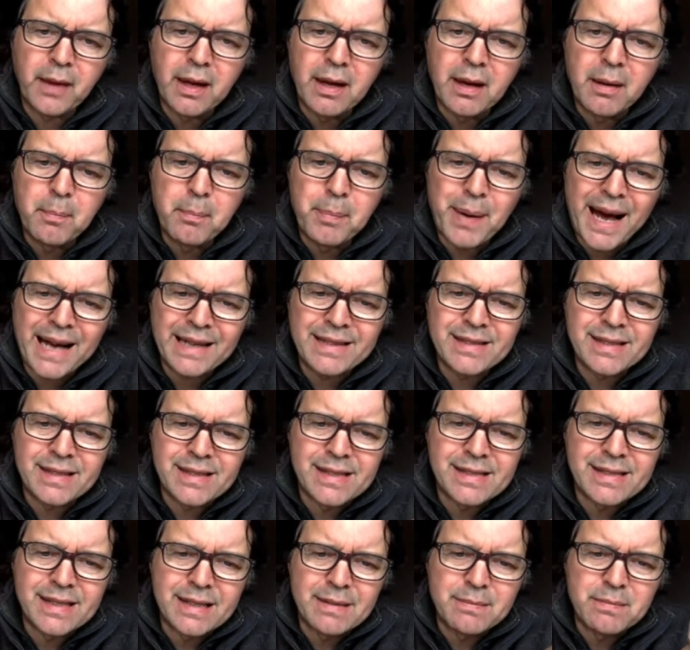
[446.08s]
pattern
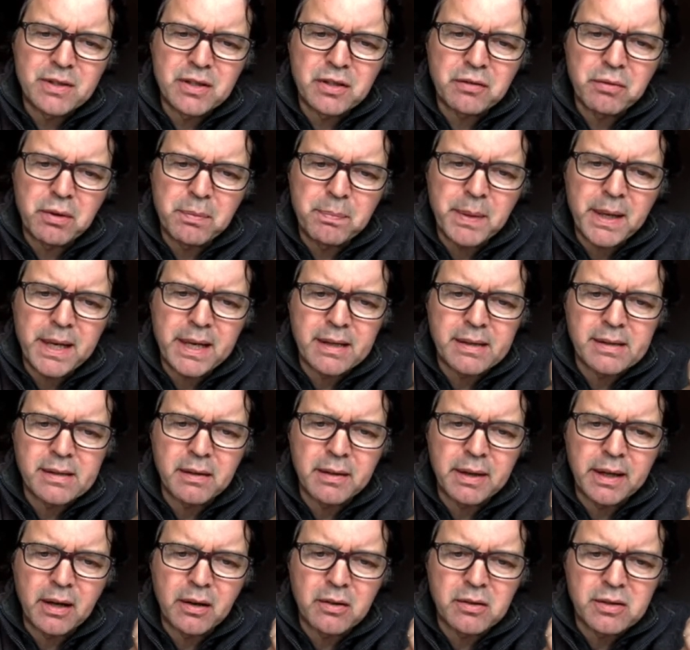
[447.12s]
seems to repeat. So
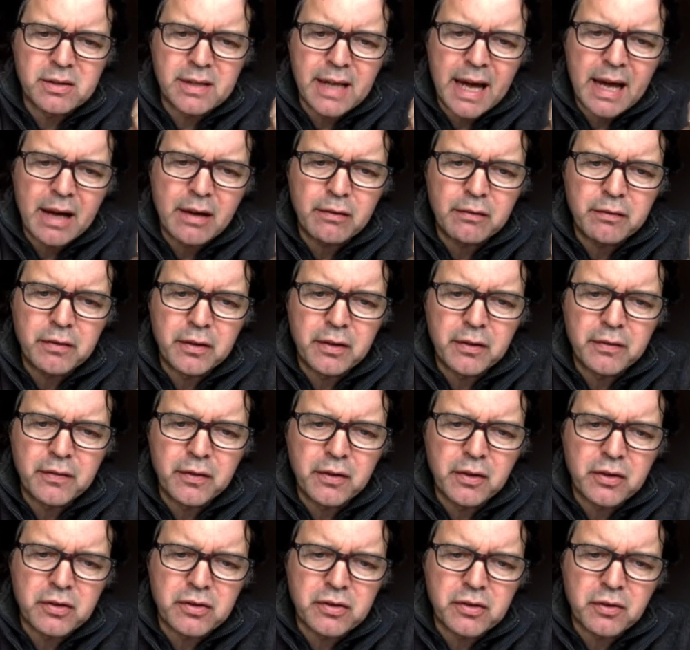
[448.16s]
it goes down for the
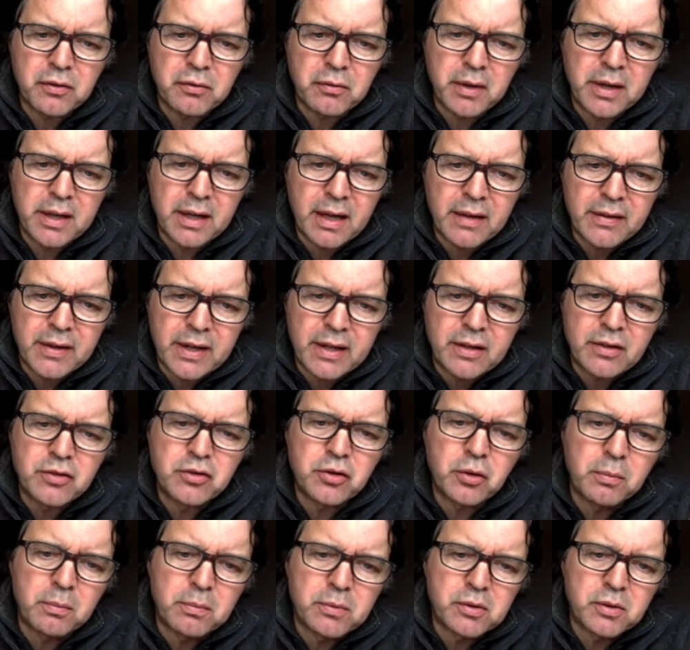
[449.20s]
first 3 and then it
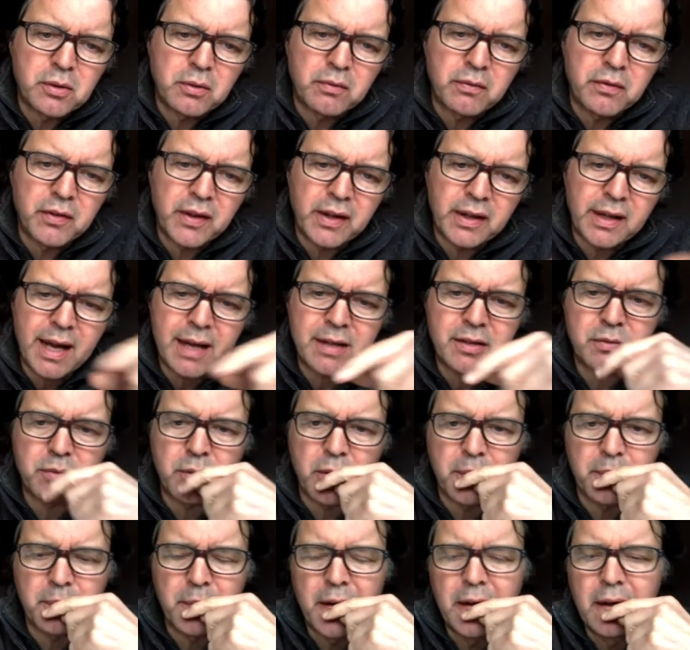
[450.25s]
jumps up for the last
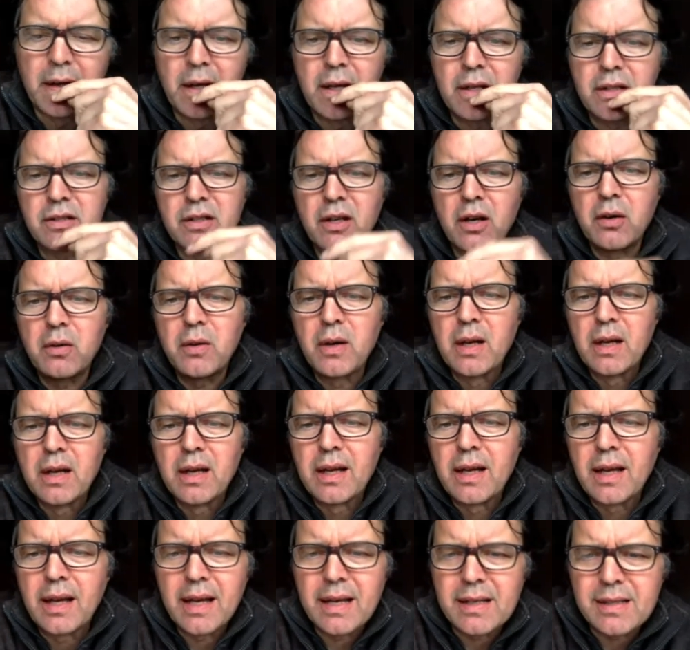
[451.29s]
one. So
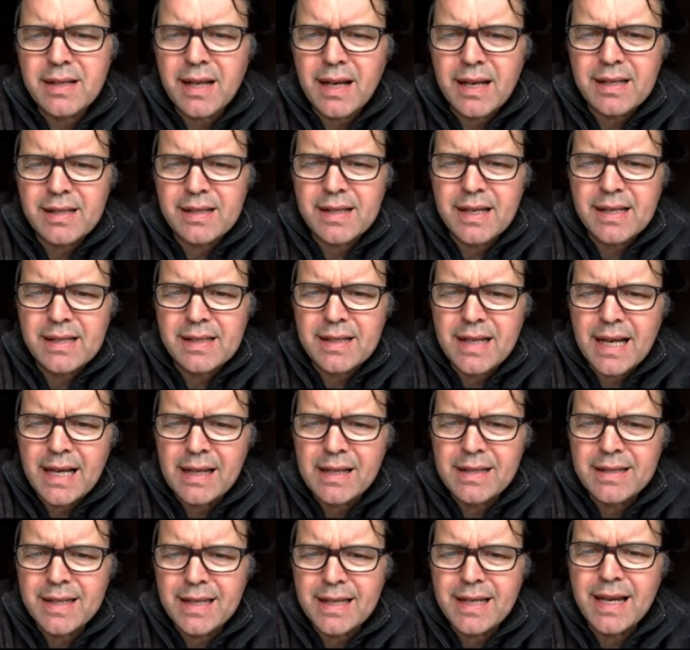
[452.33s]
is there
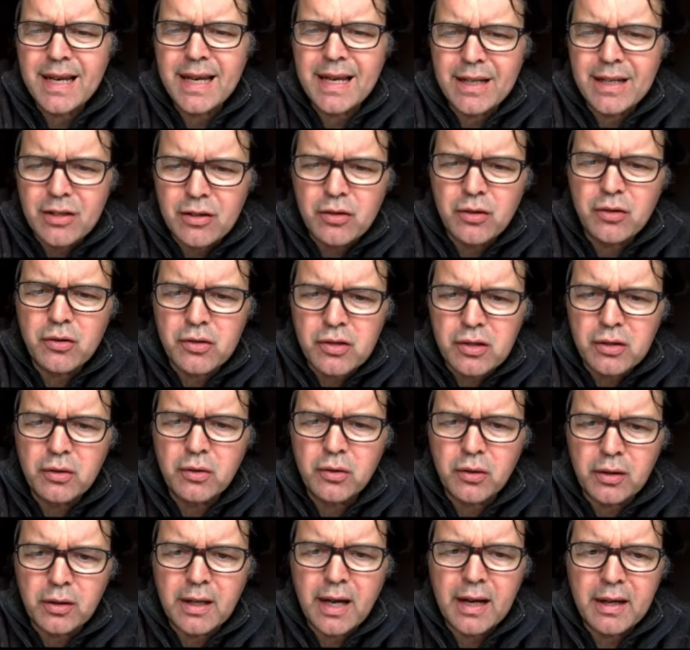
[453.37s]
seasonality? It does
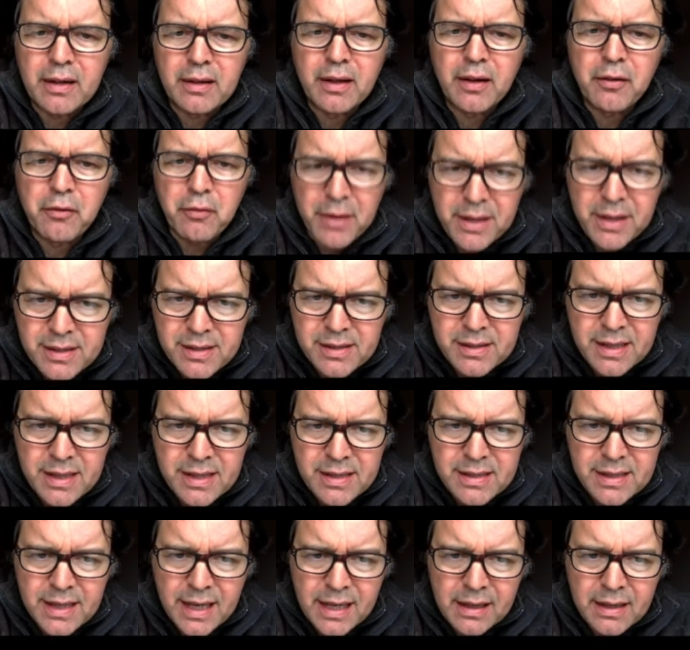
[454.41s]
look like there is
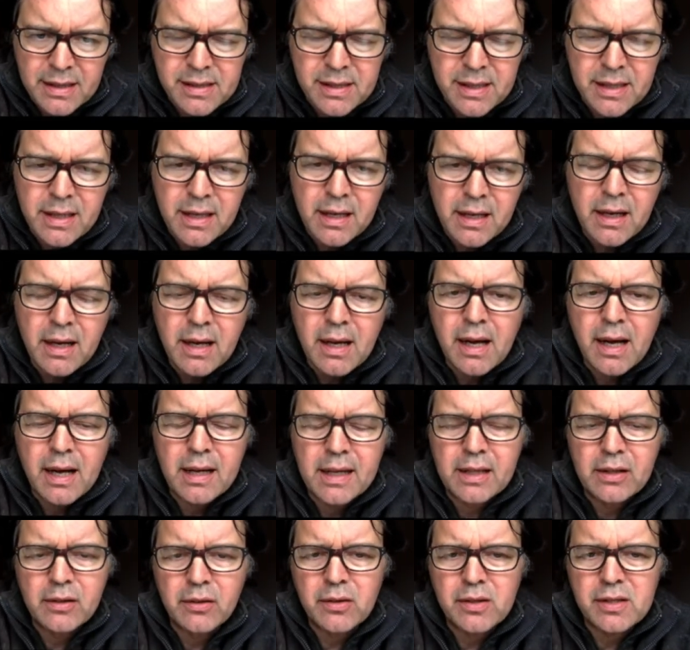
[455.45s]
seasonality, and
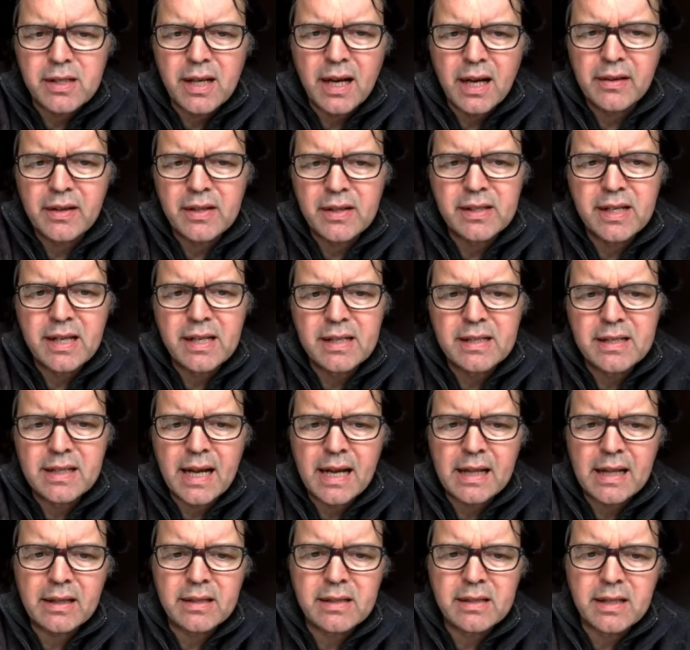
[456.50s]
it looks like the
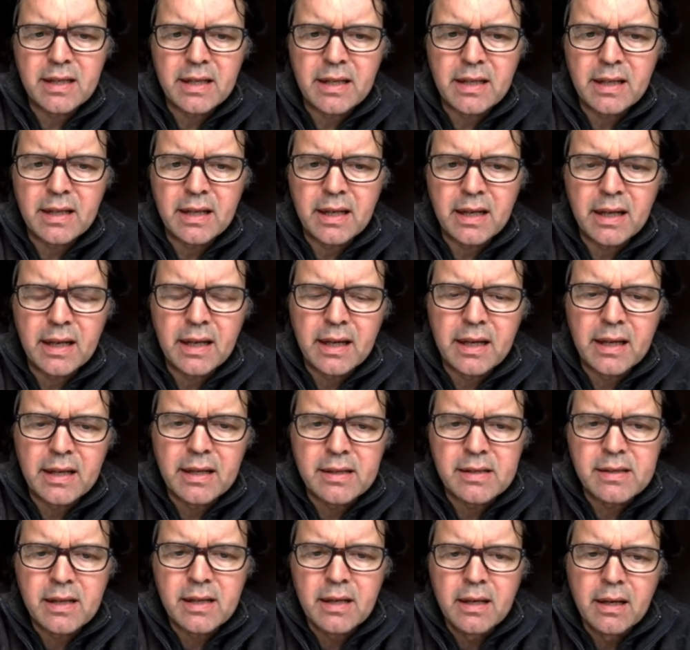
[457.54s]
seasonality
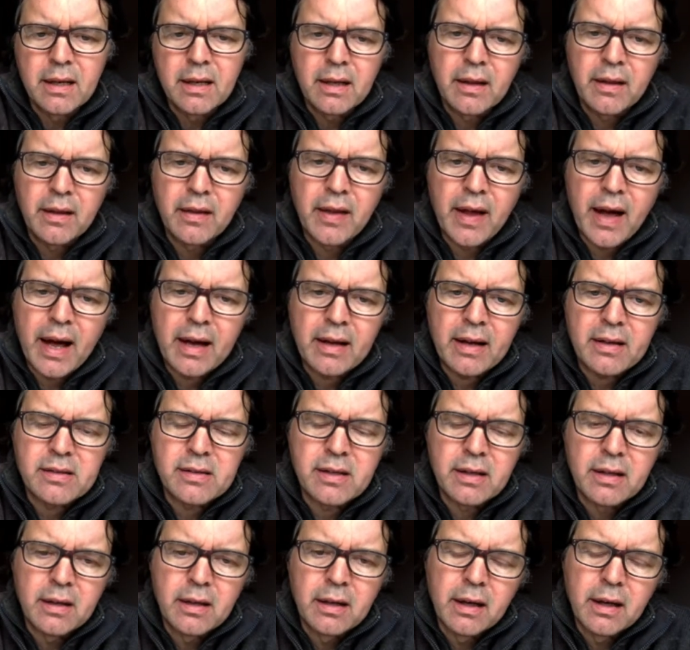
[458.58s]
is that
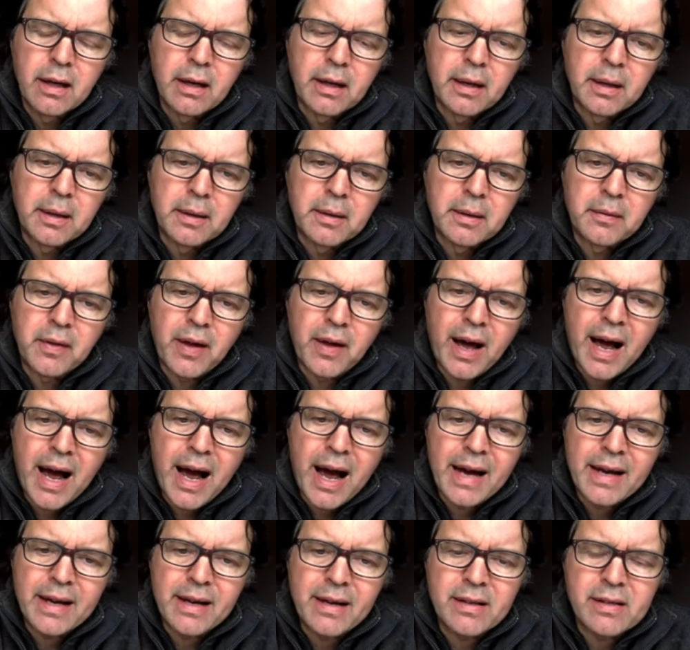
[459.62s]
the
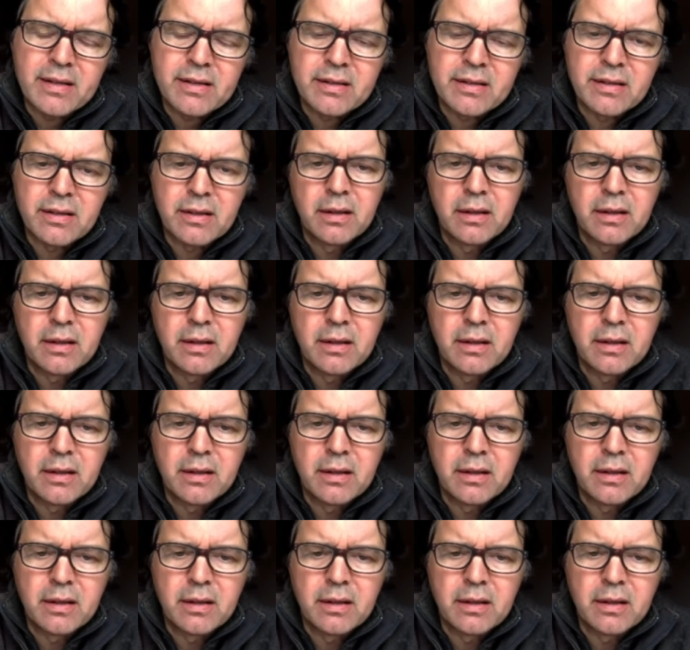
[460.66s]
highest